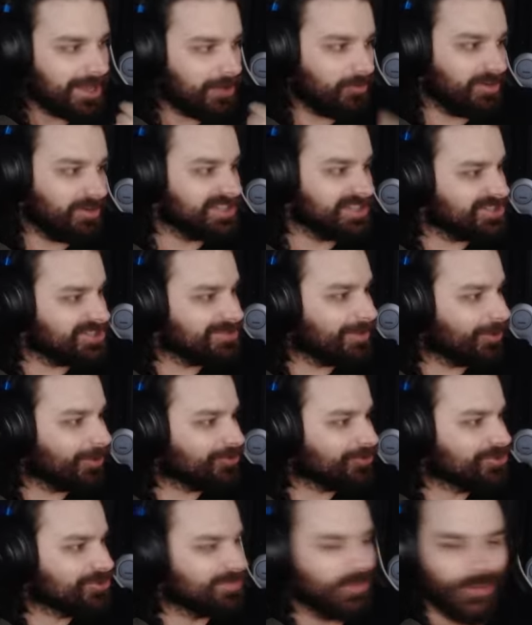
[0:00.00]
It wasn't the
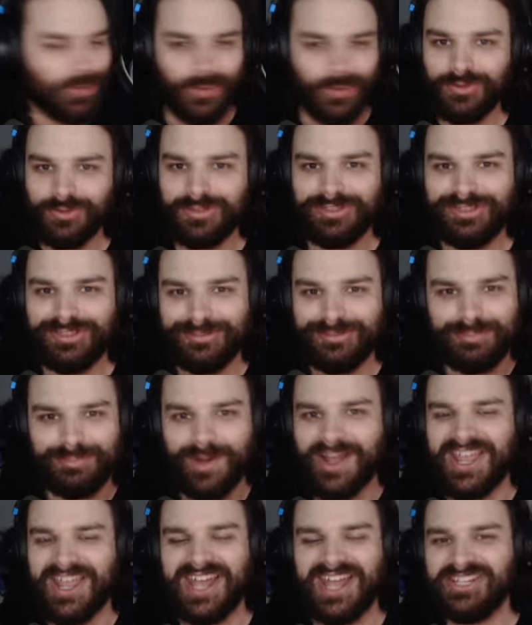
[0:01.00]
most smooth
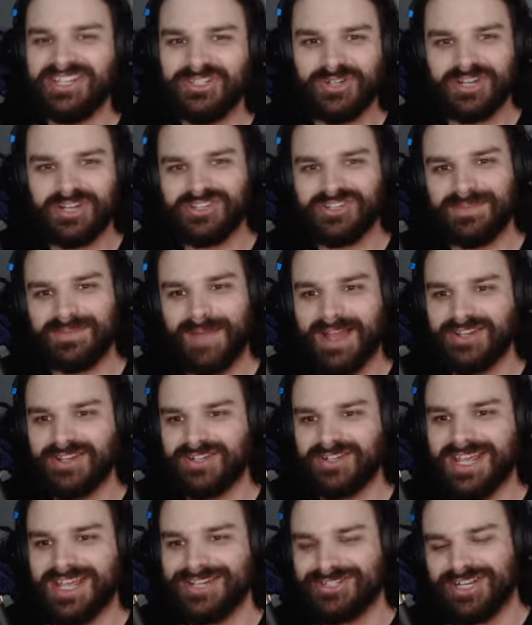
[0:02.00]
by any stretch of the
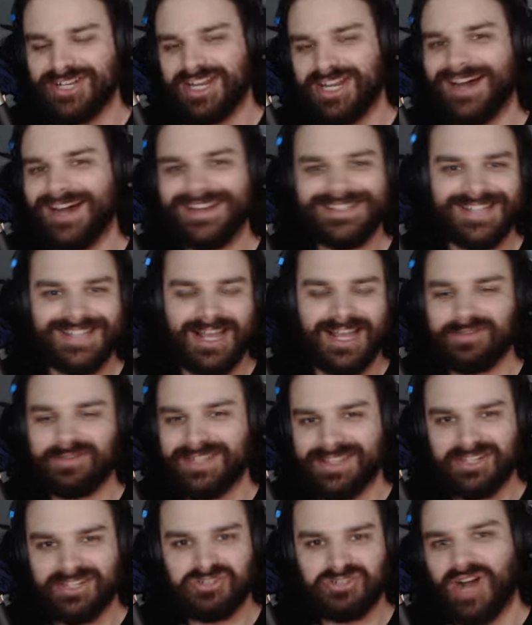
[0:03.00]
imagination. And honestly, I don't
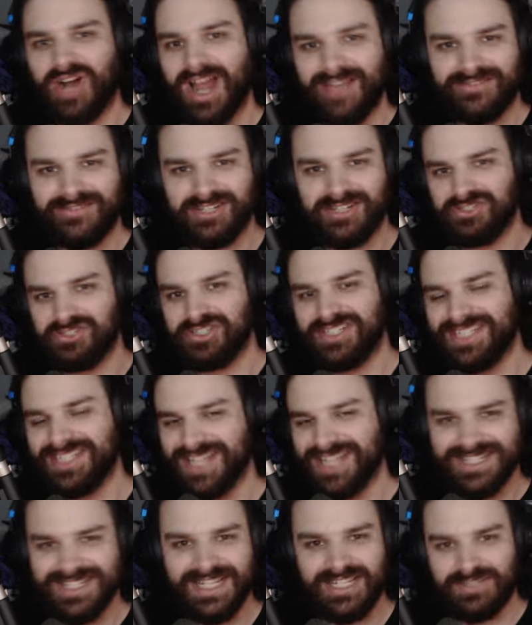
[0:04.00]
think the driving in
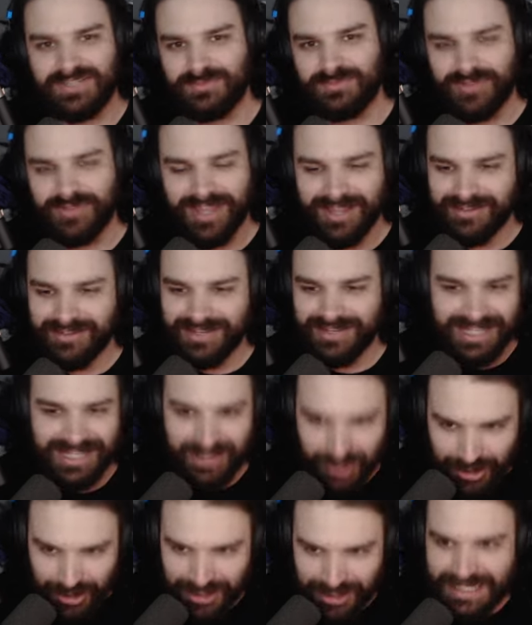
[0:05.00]
GTA is that smooth at
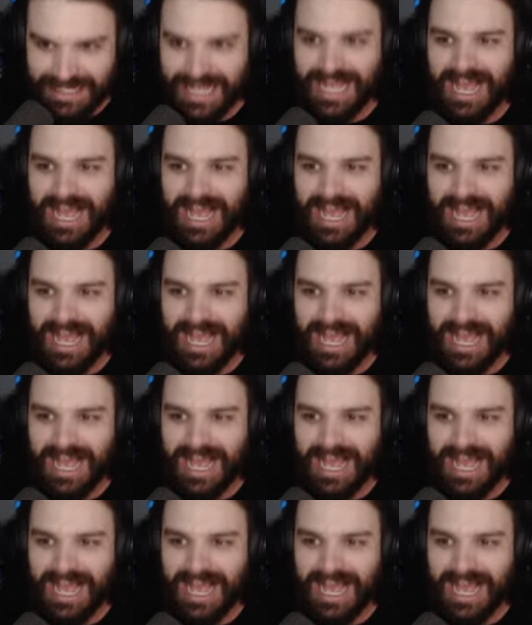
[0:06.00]
either.